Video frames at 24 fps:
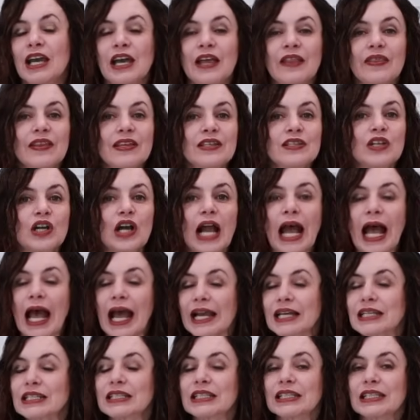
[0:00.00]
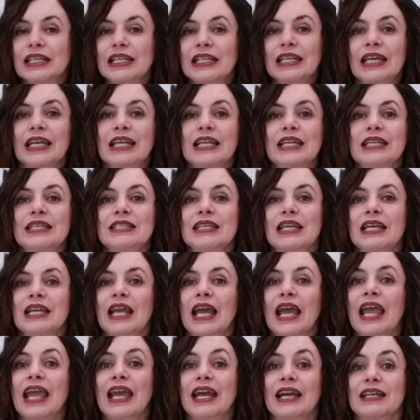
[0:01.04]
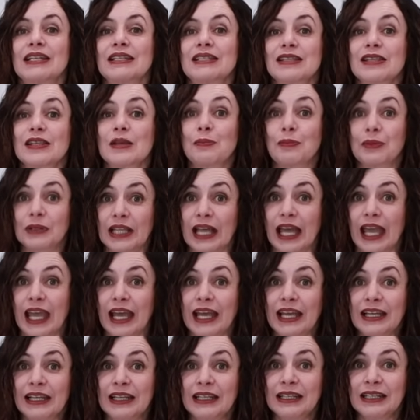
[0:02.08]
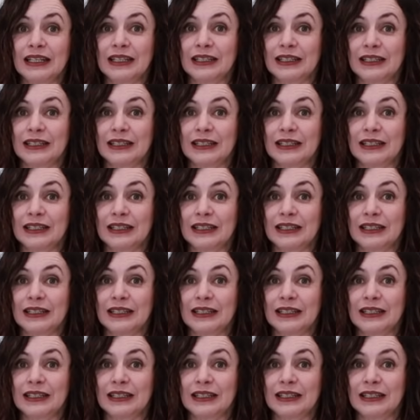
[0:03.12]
These are actually gonna get eaten, and the plan,